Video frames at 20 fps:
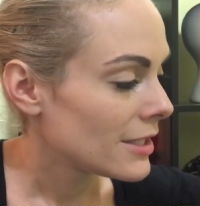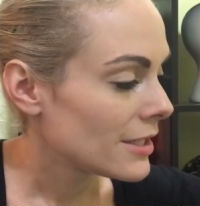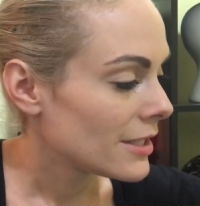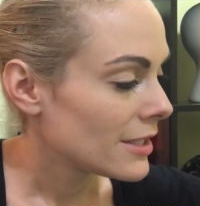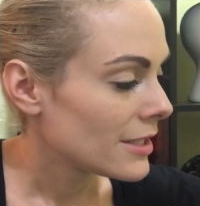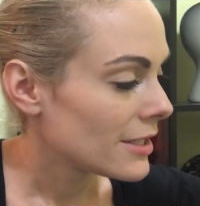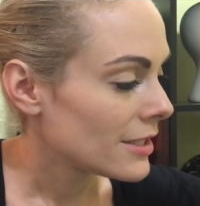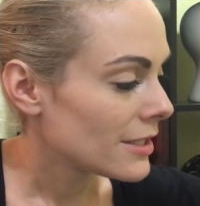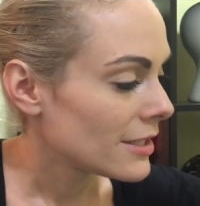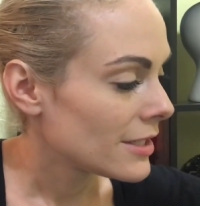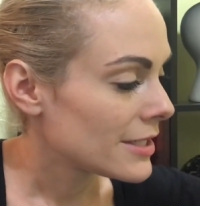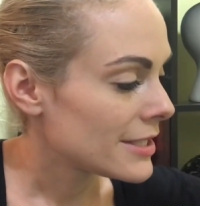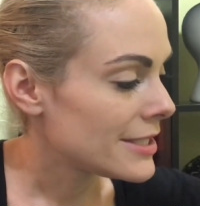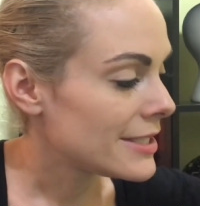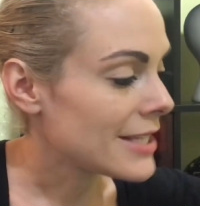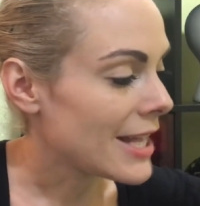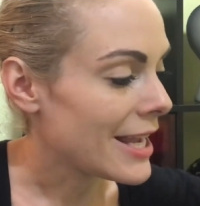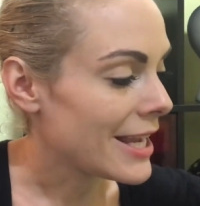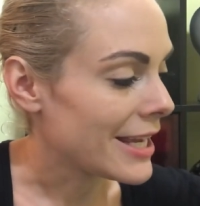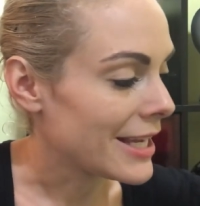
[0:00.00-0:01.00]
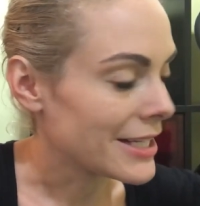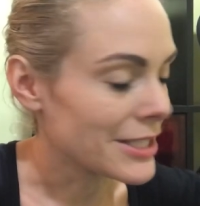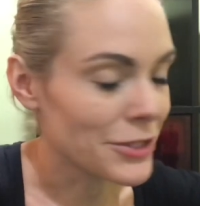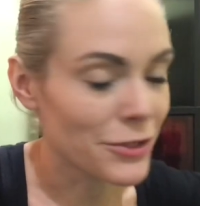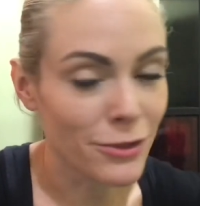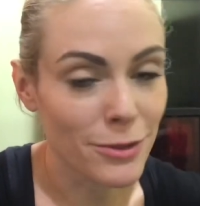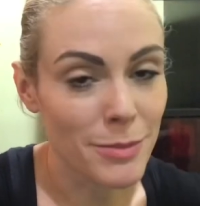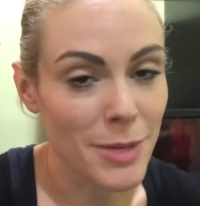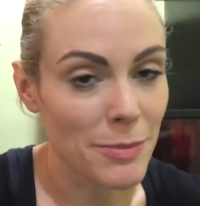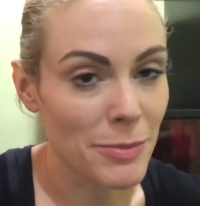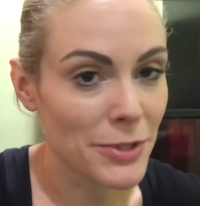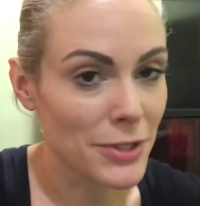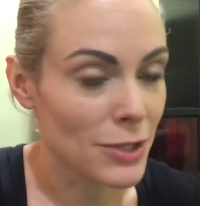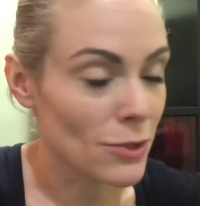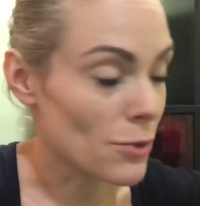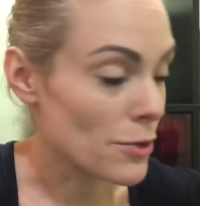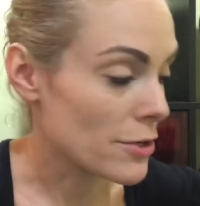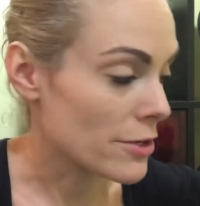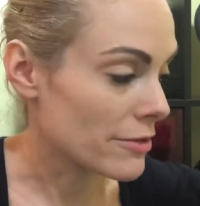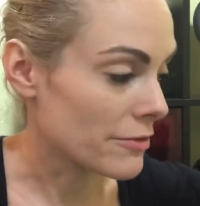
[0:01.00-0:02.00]
saying to remember the
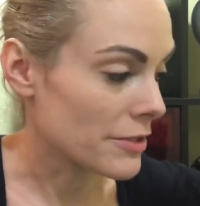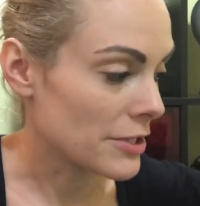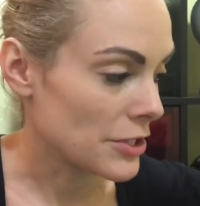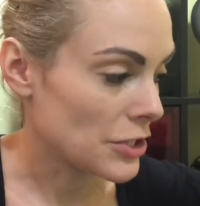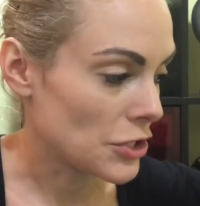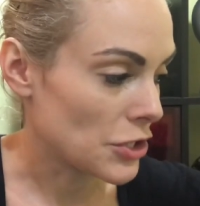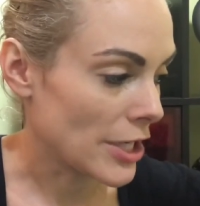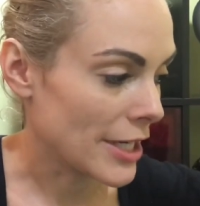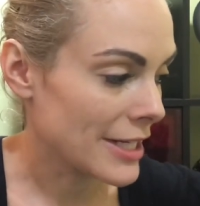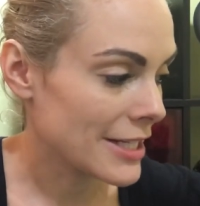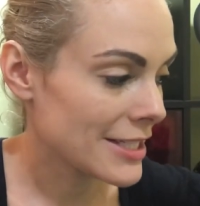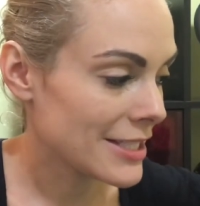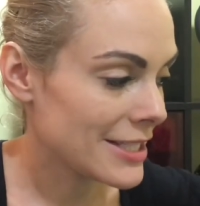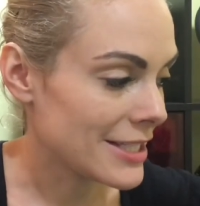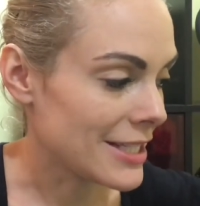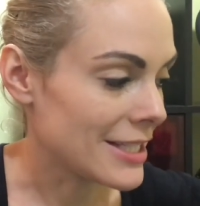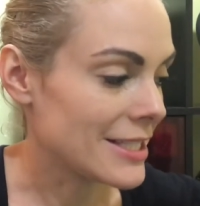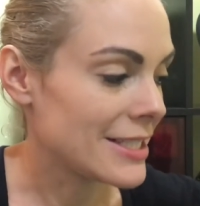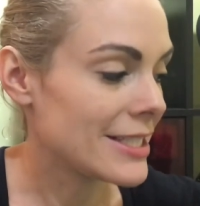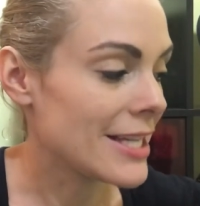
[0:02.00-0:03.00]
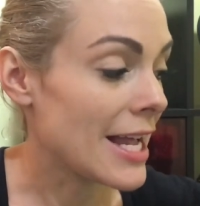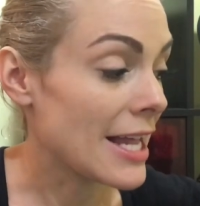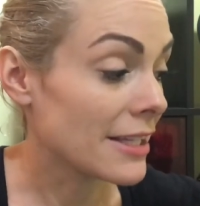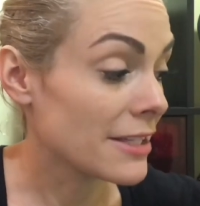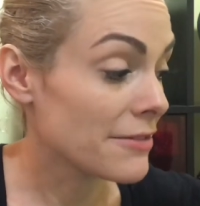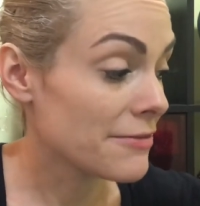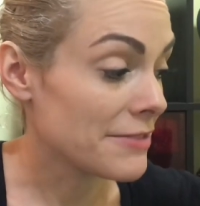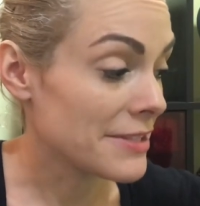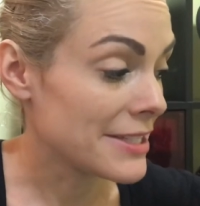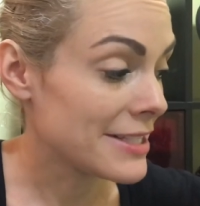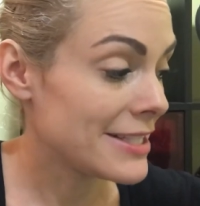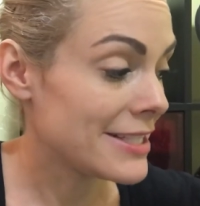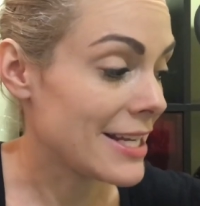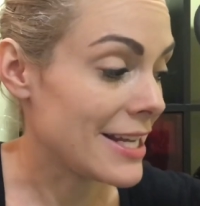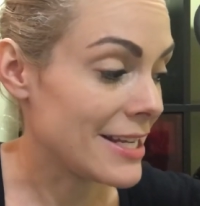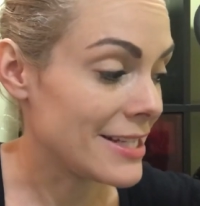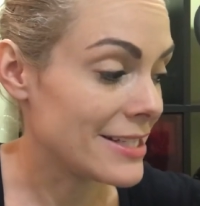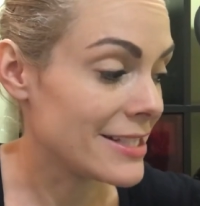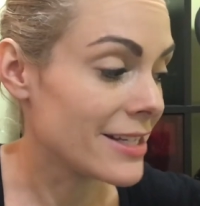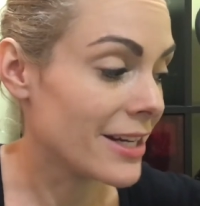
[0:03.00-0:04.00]
order of the strings. It's elephants
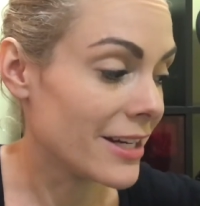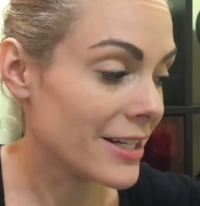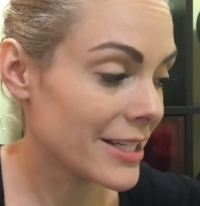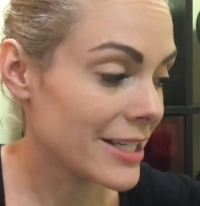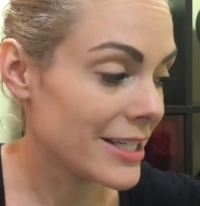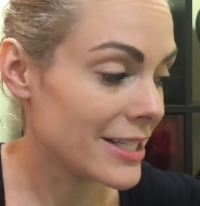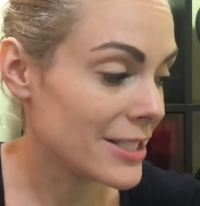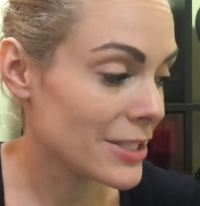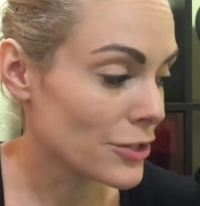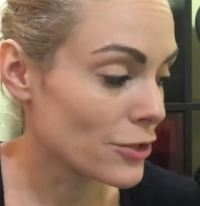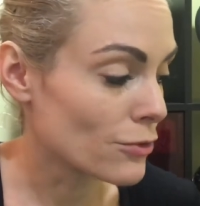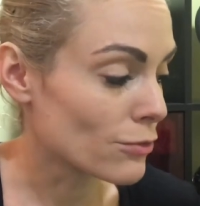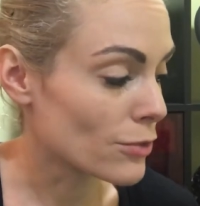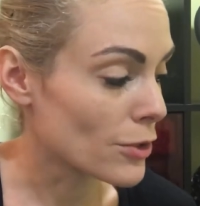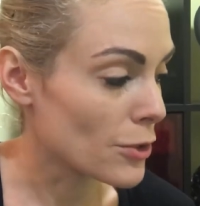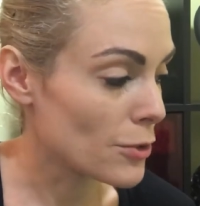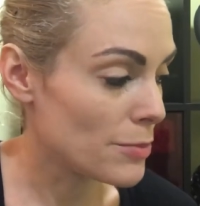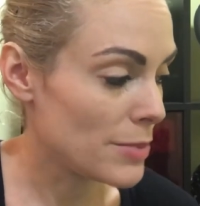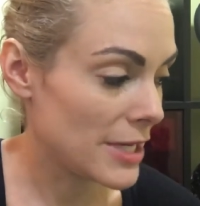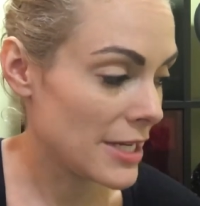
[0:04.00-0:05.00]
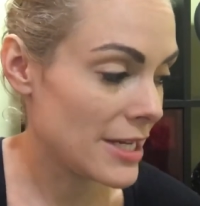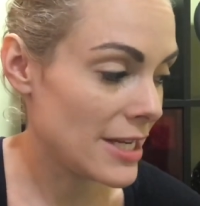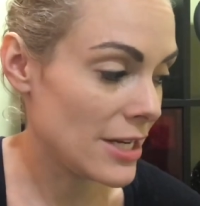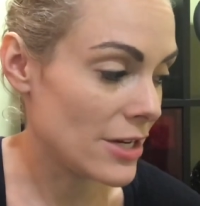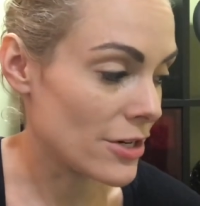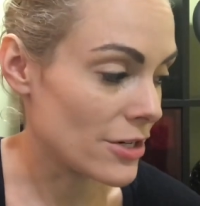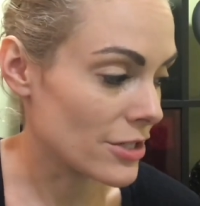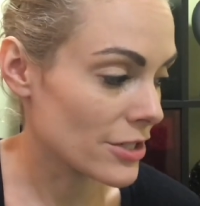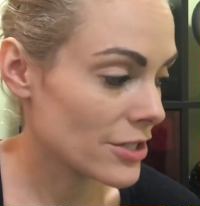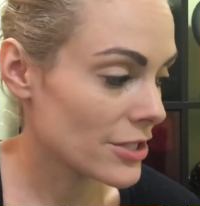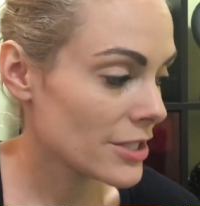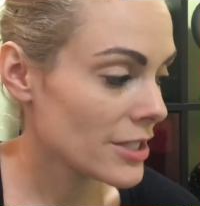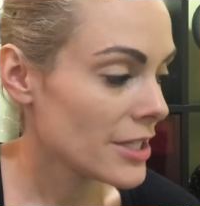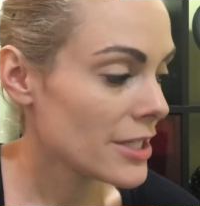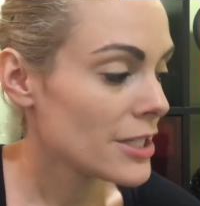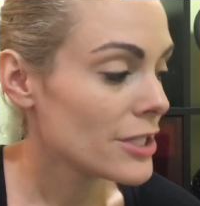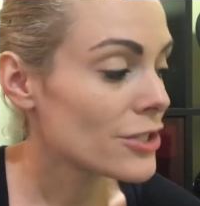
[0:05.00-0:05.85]
and donkeys grow big ears.